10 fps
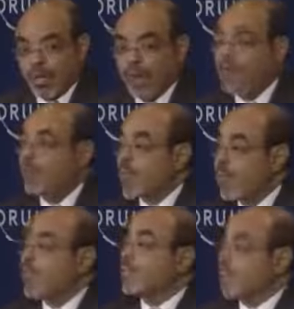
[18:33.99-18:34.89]
If the
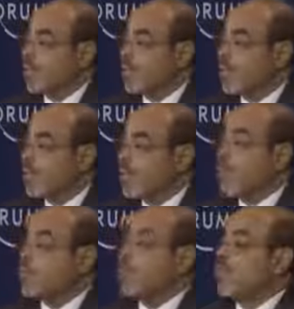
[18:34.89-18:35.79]
public sector
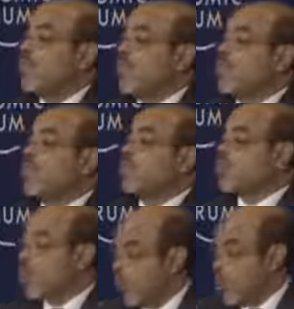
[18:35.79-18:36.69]
was investing
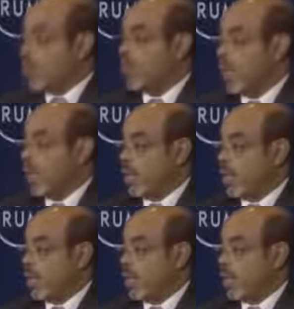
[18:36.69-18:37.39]
tons of money